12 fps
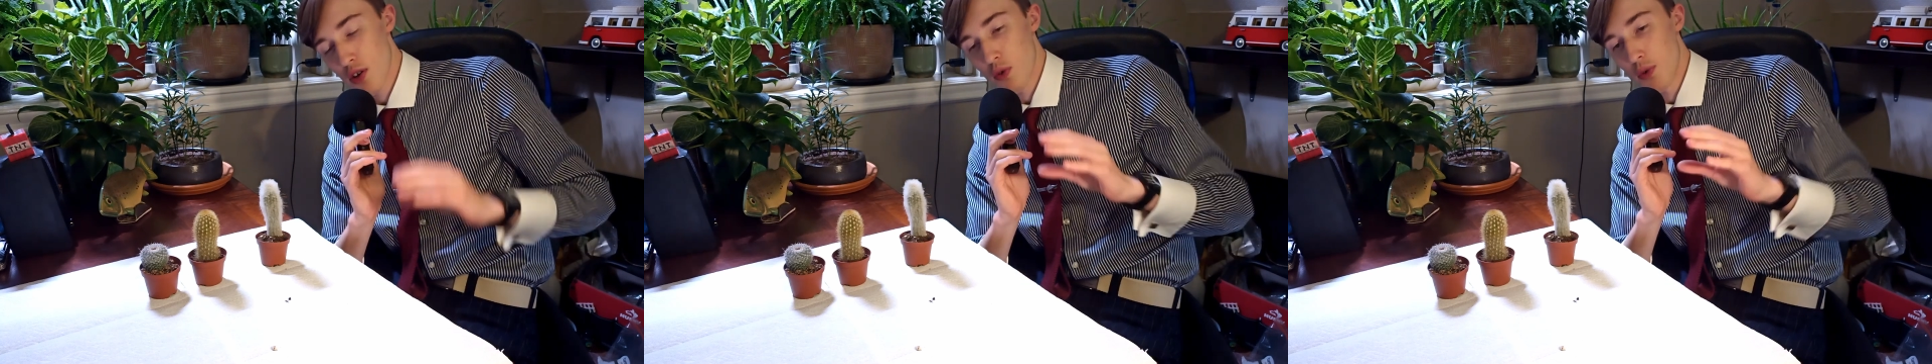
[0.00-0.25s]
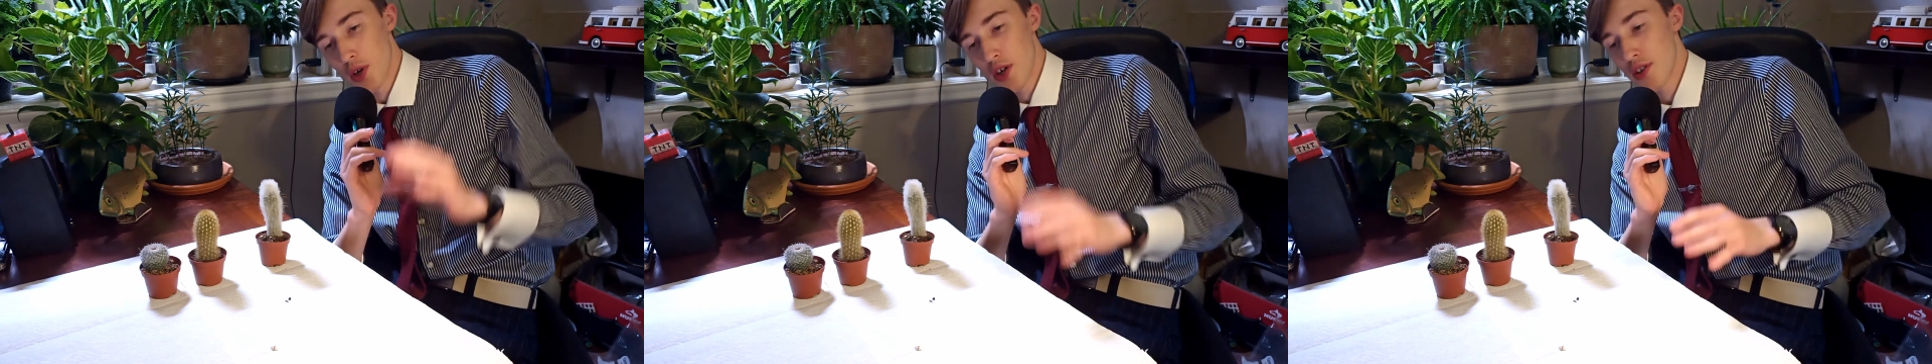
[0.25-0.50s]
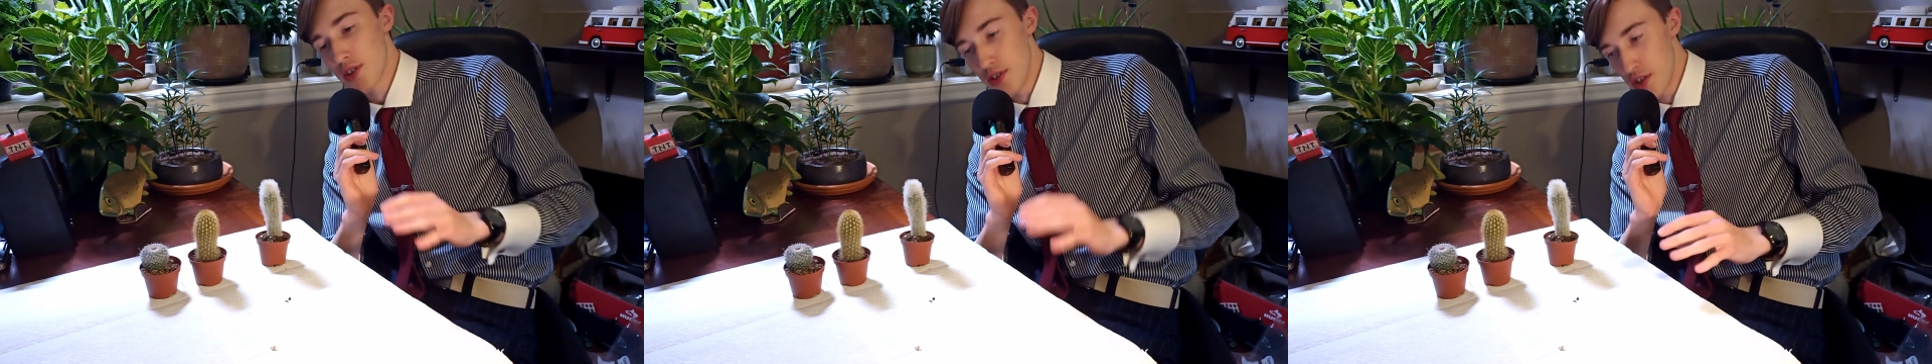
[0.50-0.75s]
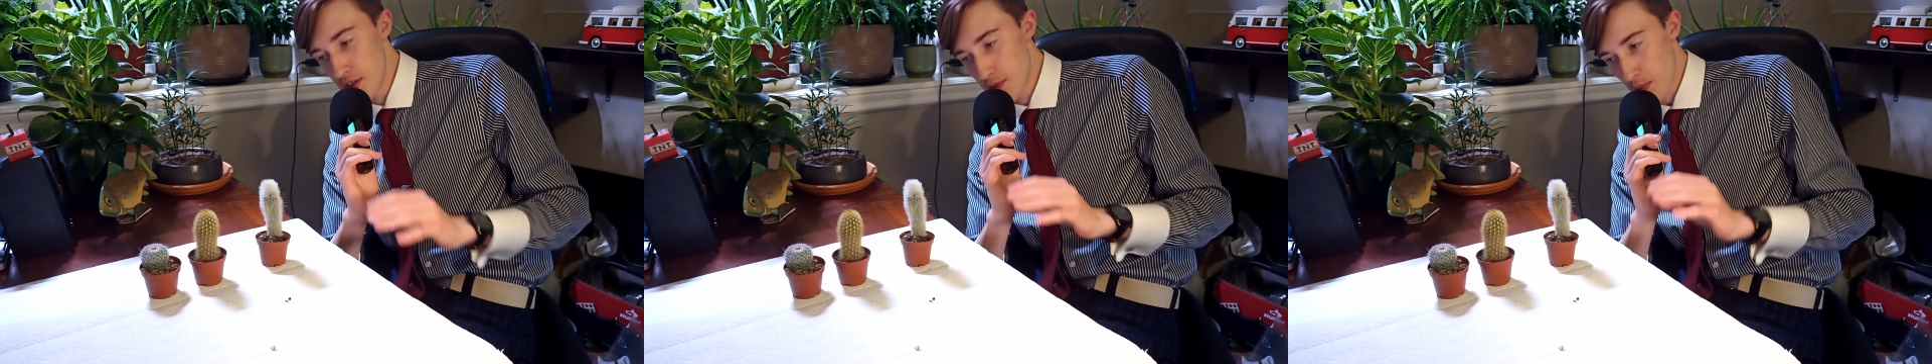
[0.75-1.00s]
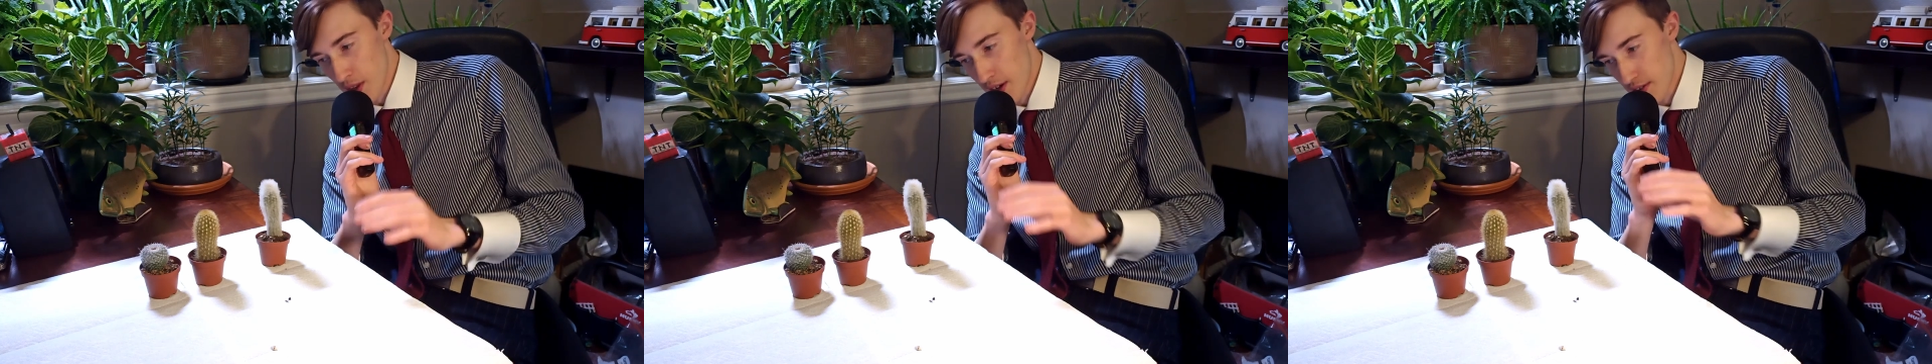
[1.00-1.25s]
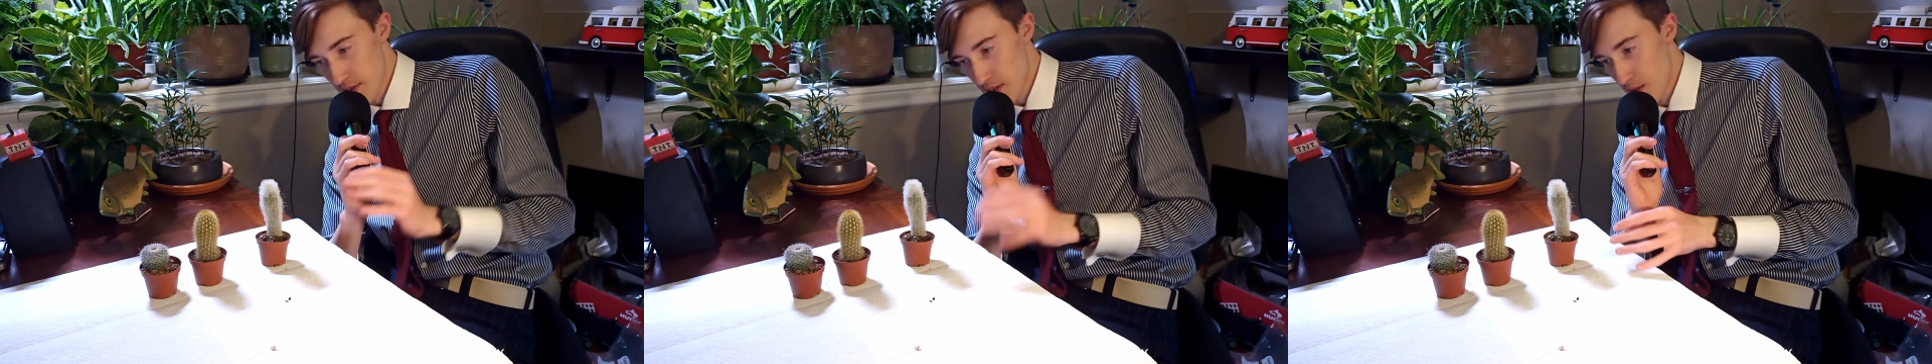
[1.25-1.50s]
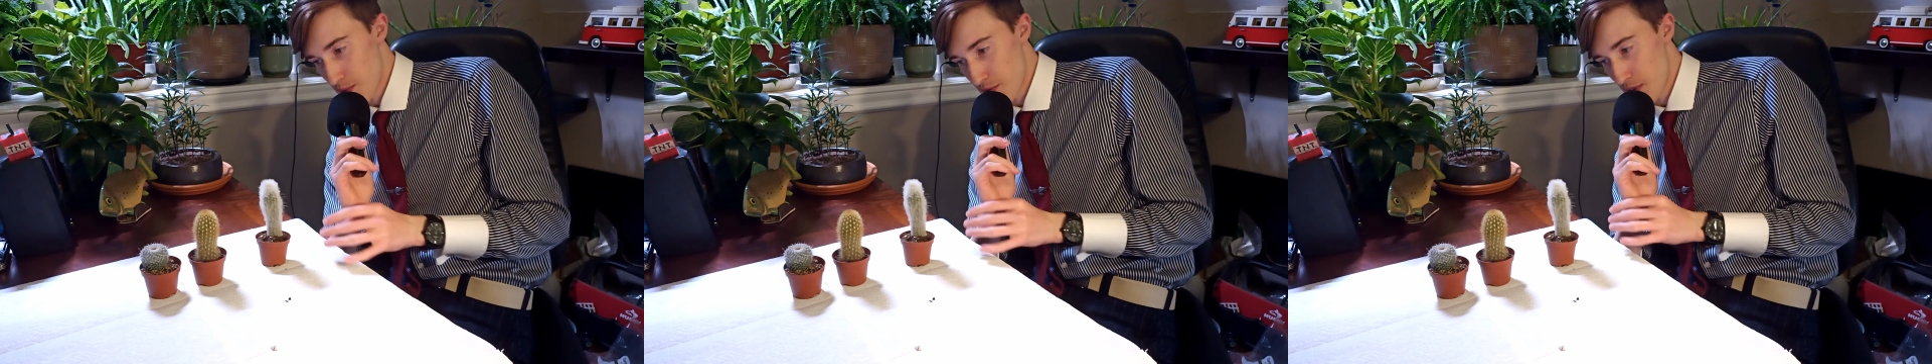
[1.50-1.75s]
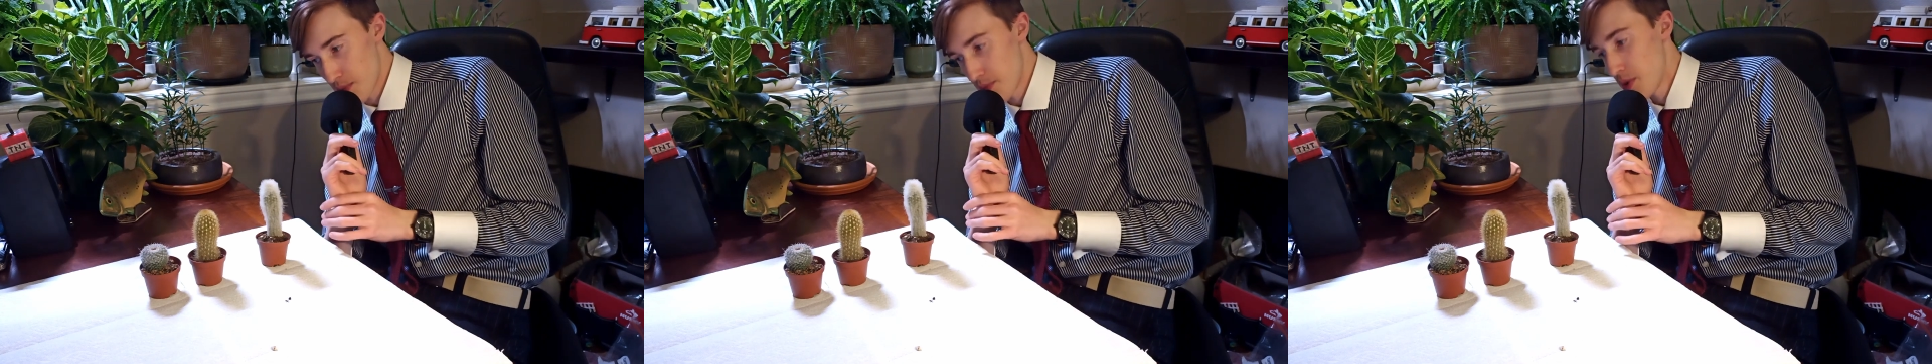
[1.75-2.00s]
where did these plants come
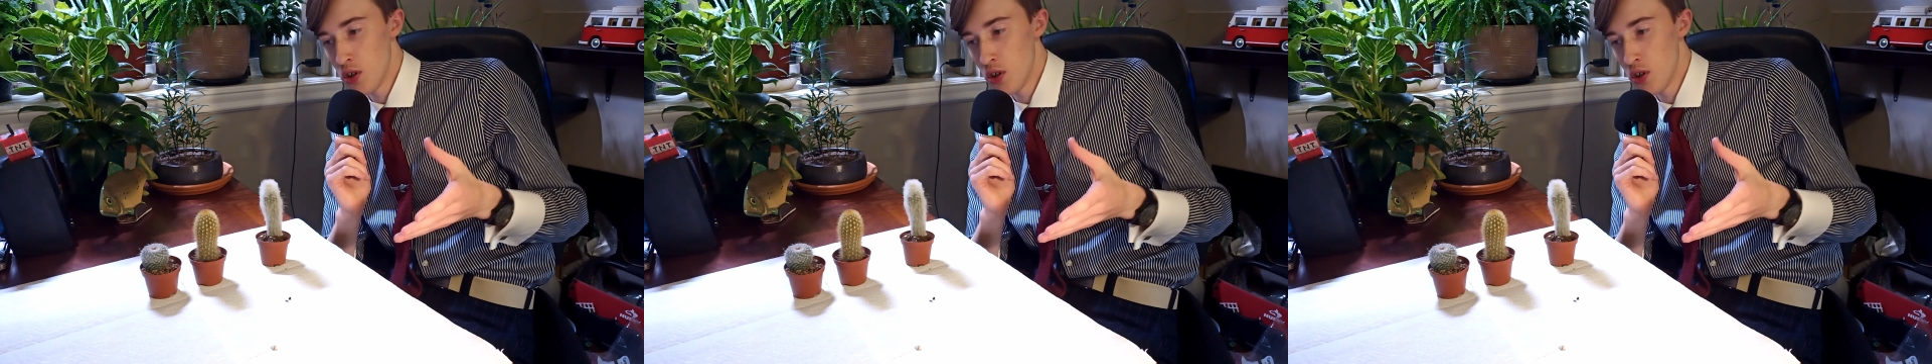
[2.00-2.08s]
from?